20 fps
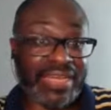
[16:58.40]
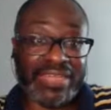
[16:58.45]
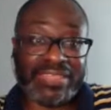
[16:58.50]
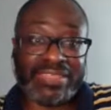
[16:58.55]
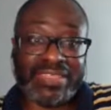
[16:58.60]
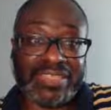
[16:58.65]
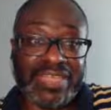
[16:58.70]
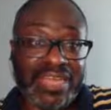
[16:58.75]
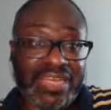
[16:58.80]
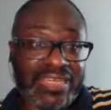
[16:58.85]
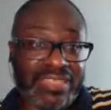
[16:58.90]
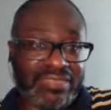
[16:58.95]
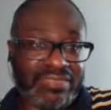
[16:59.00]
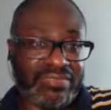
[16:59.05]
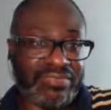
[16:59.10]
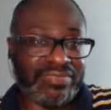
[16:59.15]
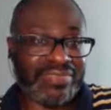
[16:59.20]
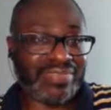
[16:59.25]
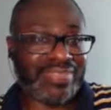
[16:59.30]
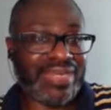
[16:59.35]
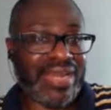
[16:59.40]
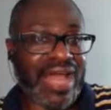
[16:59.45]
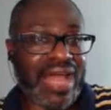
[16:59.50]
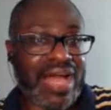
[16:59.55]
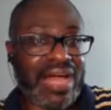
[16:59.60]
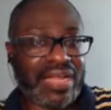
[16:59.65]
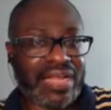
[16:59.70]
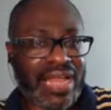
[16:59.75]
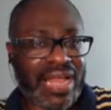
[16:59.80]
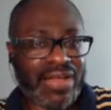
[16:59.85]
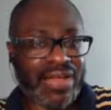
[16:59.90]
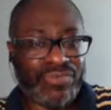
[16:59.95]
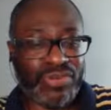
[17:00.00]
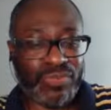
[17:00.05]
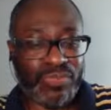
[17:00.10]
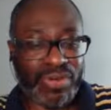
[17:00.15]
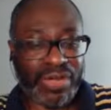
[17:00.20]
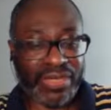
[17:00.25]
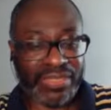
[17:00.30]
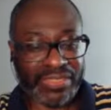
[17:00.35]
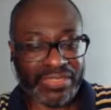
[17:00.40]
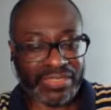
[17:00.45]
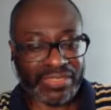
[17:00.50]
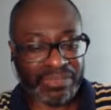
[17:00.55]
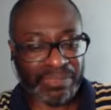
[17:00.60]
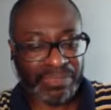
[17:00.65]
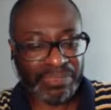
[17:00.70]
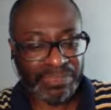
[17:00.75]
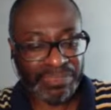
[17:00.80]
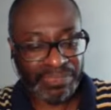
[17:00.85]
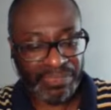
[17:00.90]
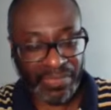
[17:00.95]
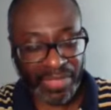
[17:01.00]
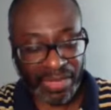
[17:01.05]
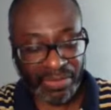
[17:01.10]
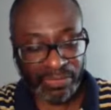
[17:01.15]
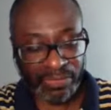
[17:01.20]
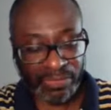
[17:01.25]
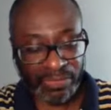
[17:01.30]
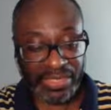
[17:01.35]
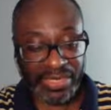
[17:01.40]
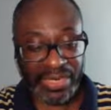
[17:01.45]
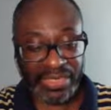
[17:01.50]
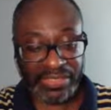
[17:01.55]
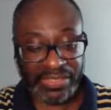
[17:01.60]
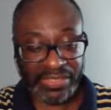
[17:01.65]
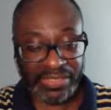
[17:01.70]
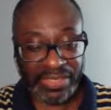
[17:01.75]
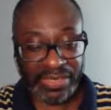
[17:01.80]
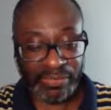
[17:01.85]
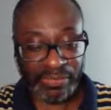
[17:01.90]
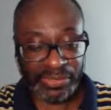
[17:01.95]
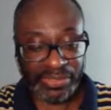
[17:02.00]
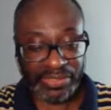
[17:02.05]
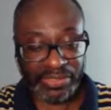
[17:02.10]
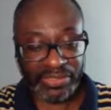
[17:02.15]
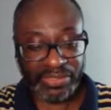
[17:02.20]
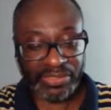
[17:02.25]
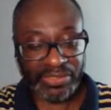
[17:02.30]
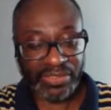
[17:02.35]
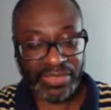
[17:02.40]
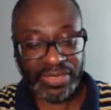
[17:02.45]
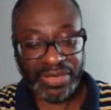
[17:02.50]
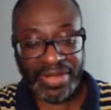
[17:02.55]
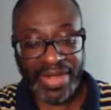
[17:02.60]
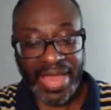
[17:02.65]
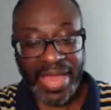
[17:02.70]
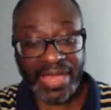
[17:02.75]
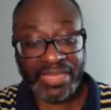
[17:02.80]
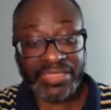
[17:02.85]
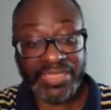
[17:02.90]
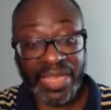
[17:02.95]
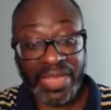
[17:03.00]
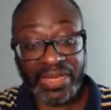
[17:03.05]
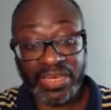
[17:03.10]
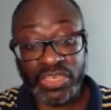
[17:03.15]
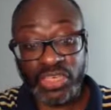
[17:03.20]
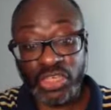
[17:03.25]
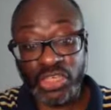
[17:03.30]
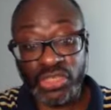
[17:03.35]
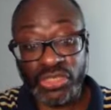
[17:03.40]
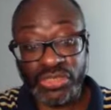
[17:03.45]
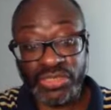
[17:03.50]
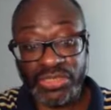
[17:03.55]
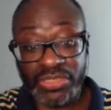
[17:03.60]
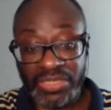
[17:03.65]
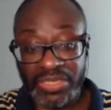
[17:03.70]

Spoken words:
say, Kyrie bugging. I'm looking at the numbers. Nash had a good